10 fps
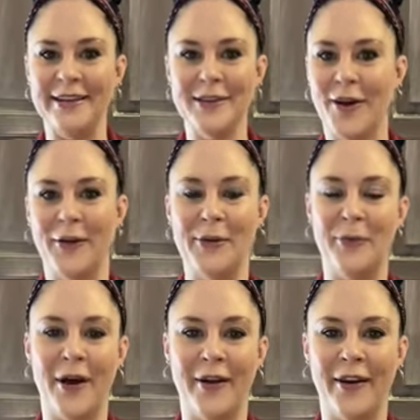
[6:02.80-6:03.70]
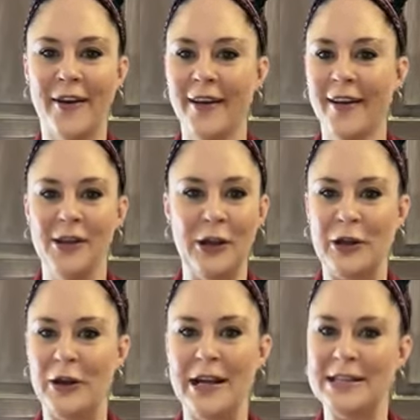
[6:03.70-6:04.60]
to Kangen water, you're
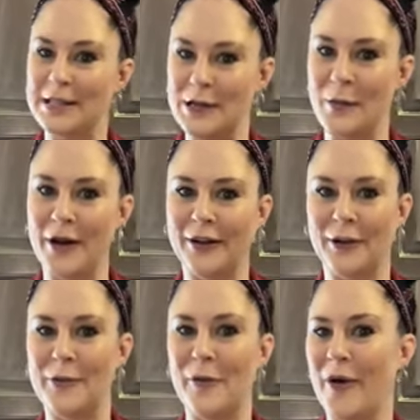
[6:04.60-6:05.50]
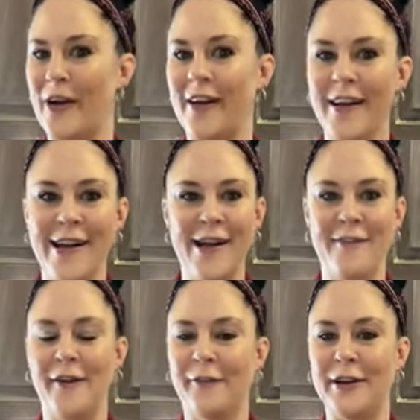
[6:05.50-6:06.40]
curious and you want to learn more,
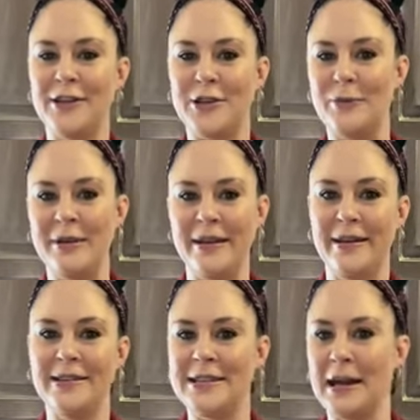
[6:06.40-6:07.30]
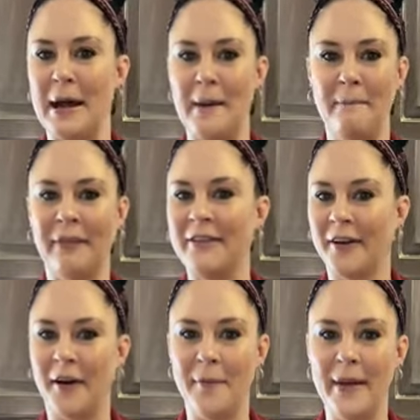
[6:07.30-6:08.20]
feel free to shoot me a DM, leave a
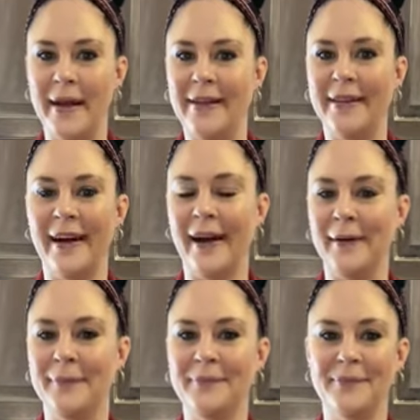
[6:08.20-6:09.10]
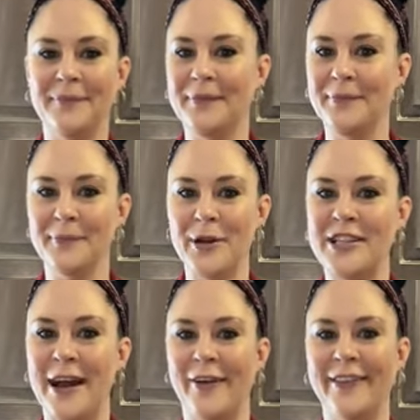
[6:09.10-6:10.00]
comment, reach
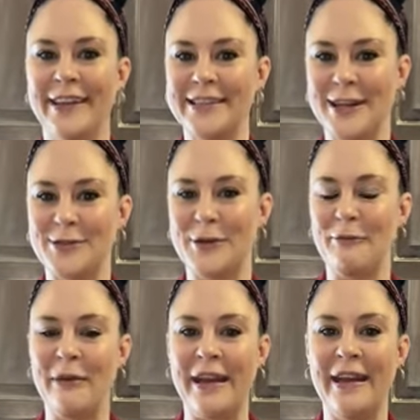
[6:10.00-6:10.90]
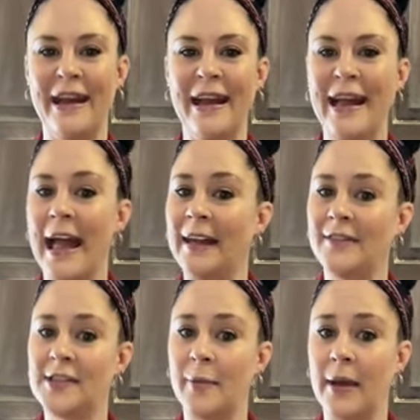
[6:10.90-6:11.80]
out and get in touch with me. And if
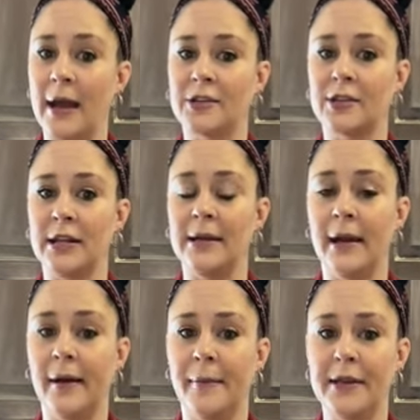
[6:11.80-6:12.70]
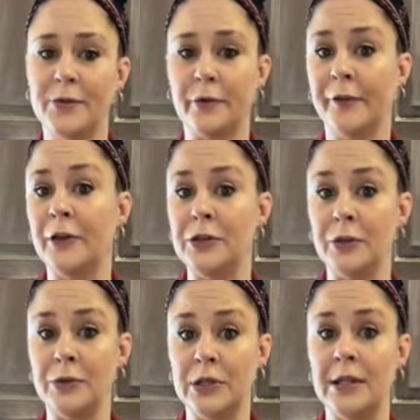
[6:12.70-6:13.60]
someone actually has referred
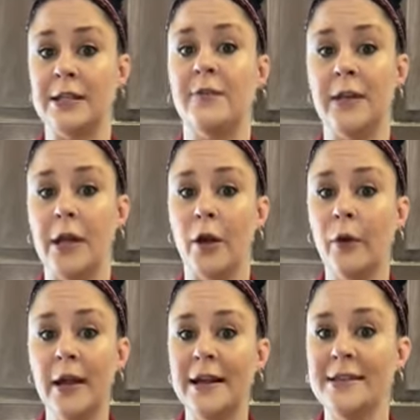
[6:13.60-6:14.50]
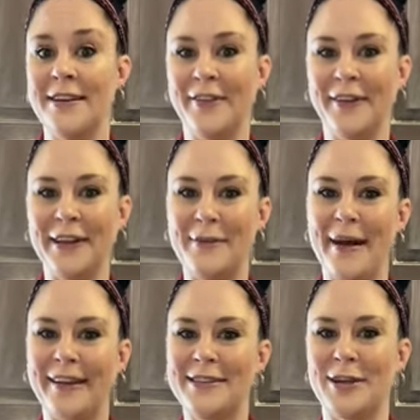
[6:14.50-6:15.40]
you to this video, definitely get
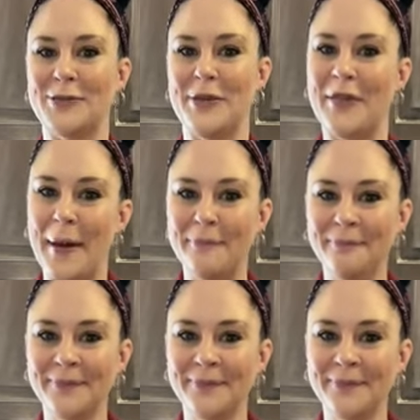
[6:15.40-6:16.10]
back in touch with them.